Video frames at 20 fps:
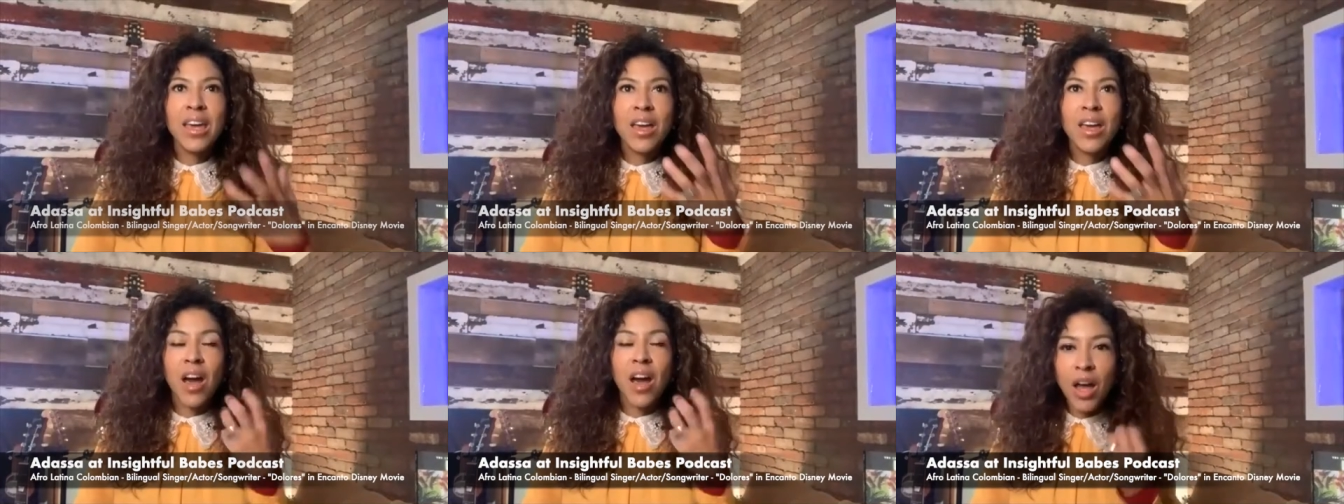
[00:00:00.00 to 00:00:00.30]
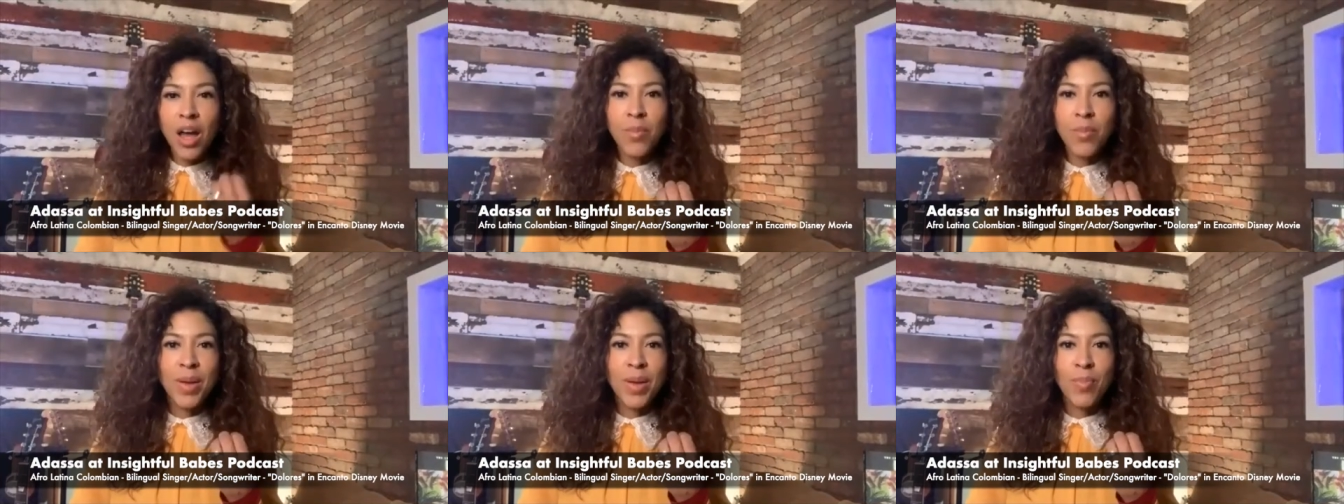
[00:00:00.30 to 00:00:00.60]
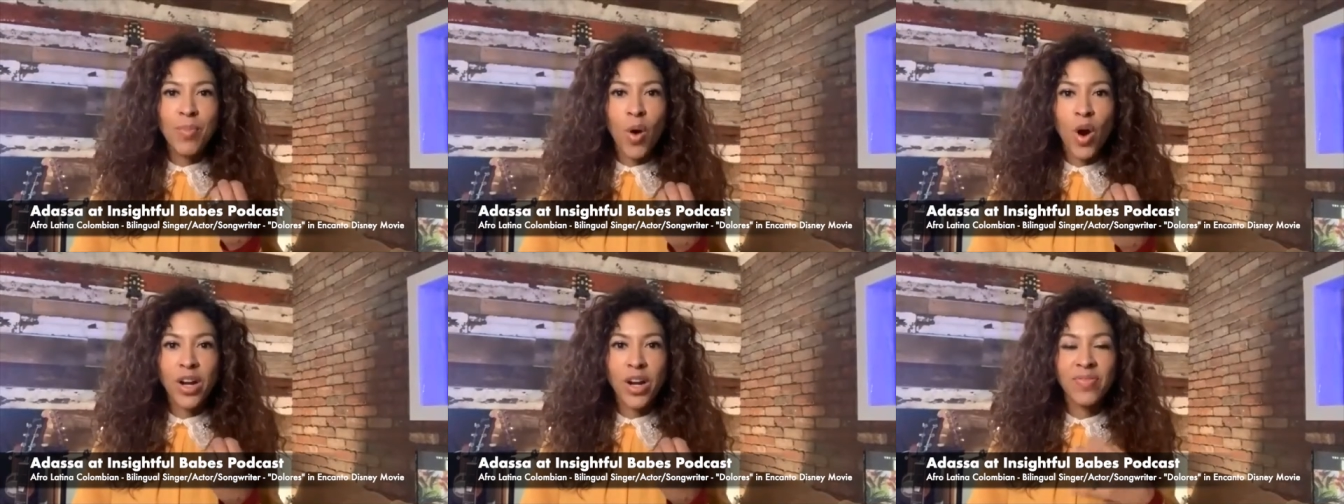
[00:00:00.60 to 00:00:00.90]
got my
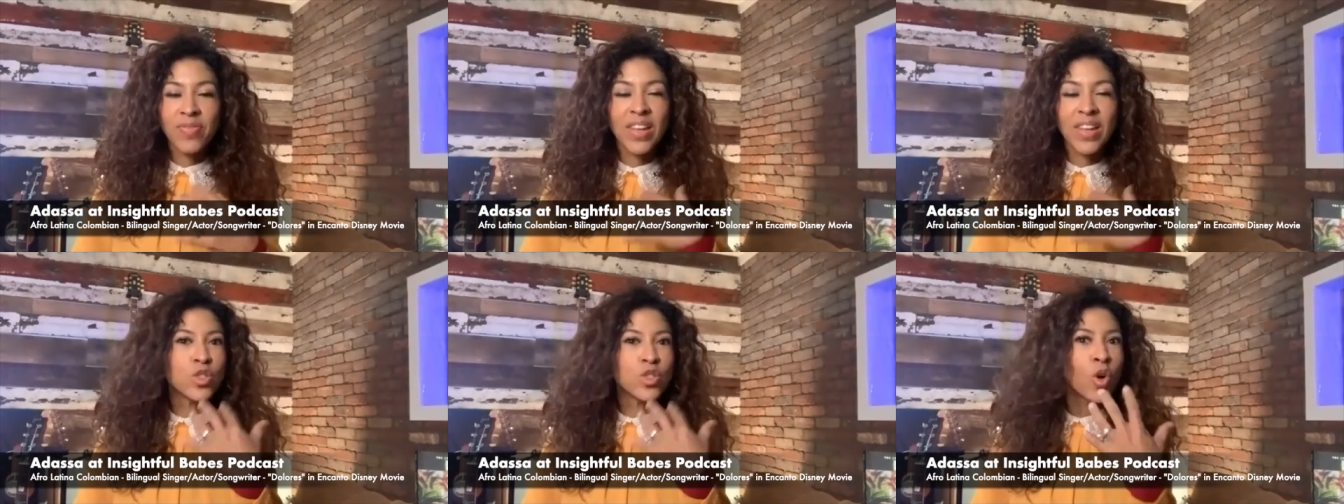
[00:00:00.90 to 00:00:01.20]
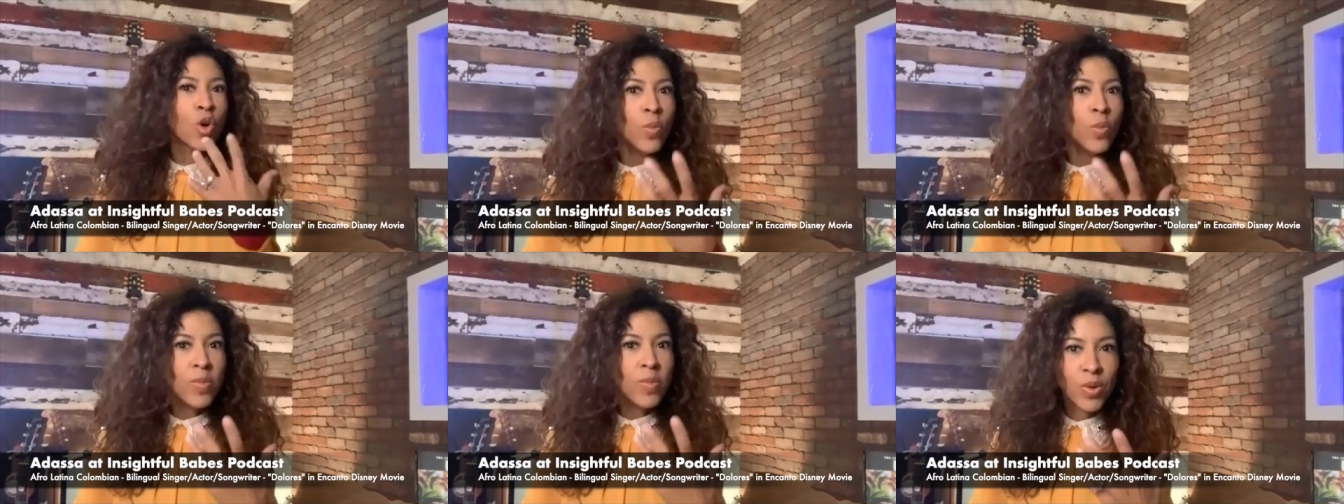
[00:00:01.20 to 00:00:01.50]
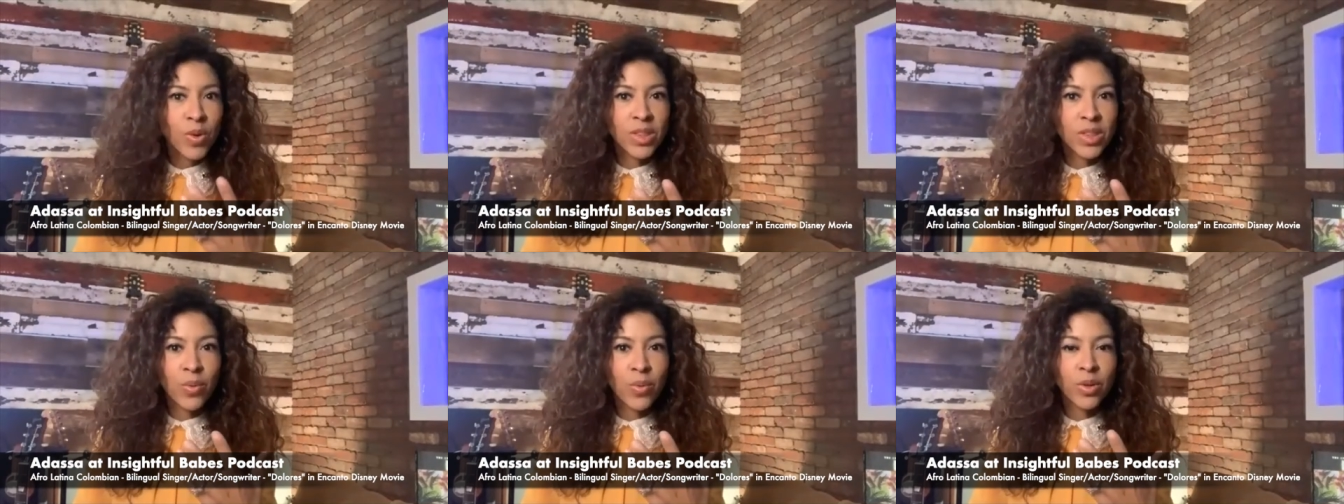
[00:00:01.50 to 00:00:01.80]
part and they told me
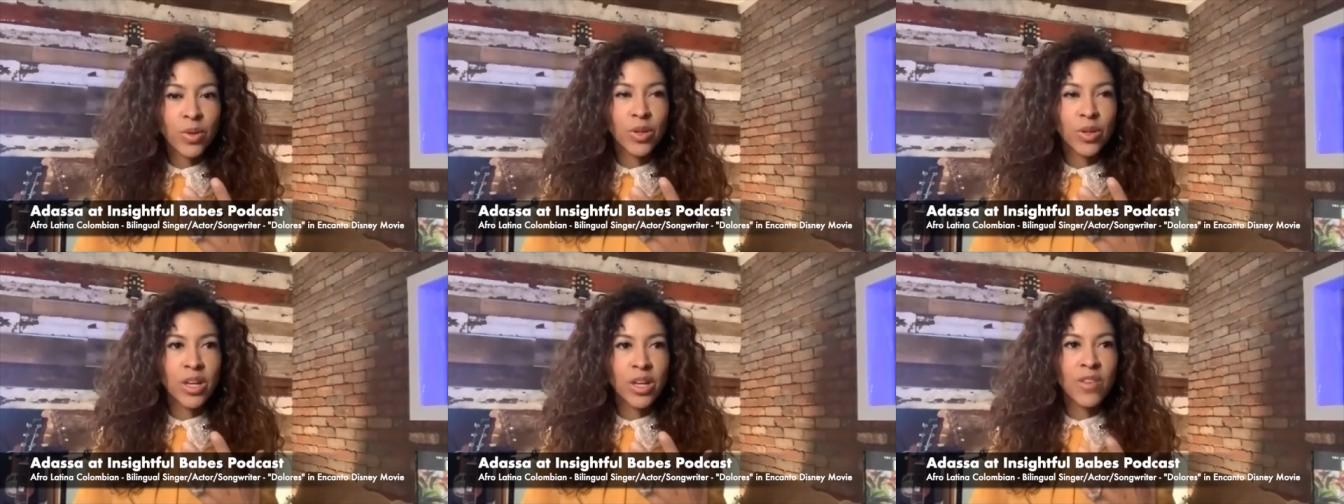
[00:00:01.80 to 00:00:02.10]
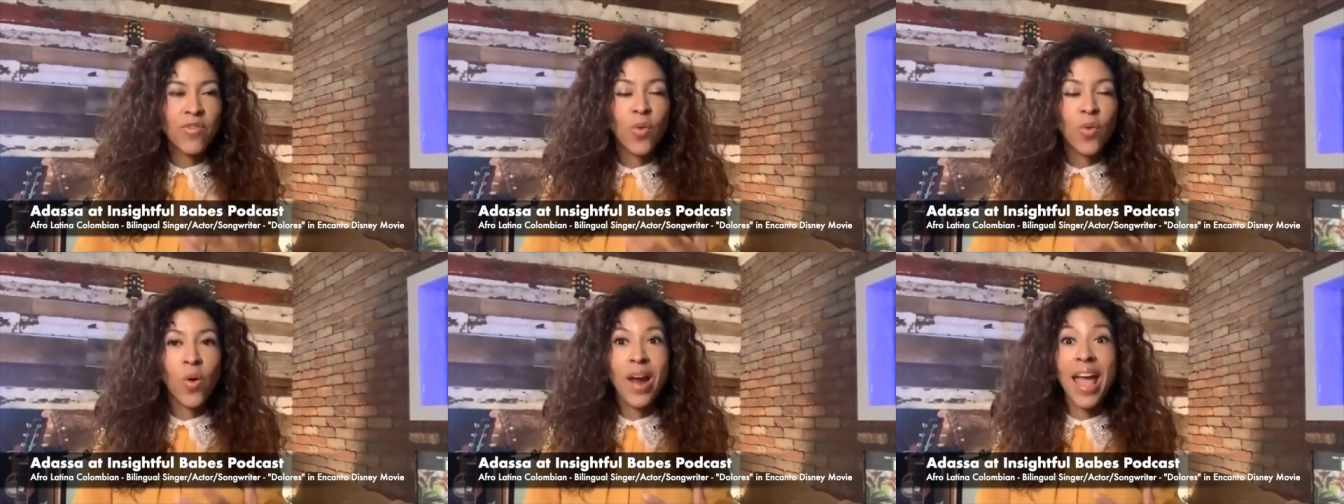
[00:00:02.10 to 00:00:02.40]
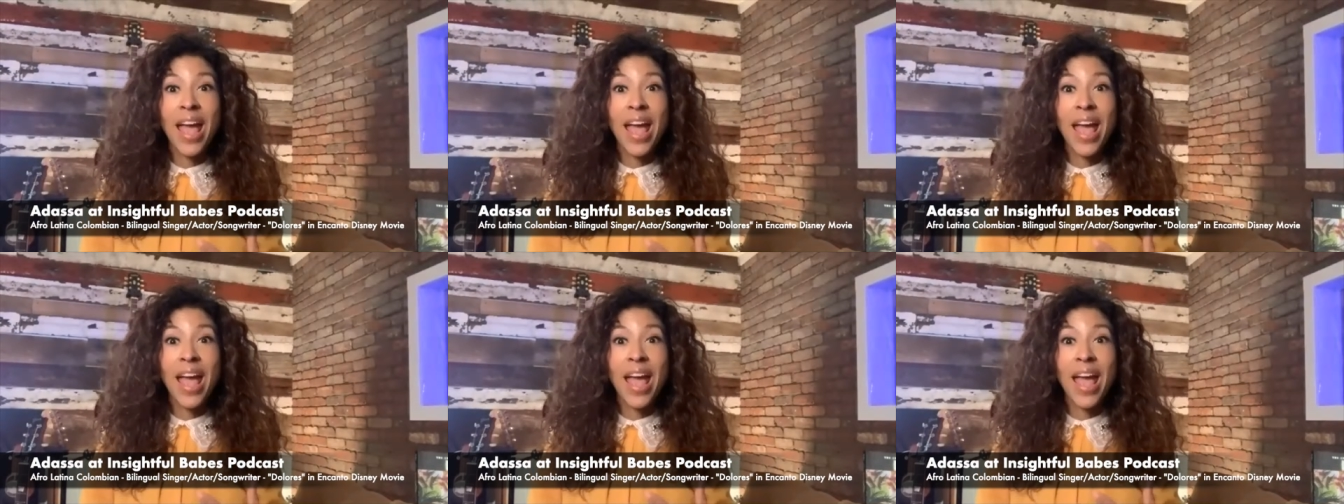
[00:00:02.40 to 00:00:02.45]
what they were looking for,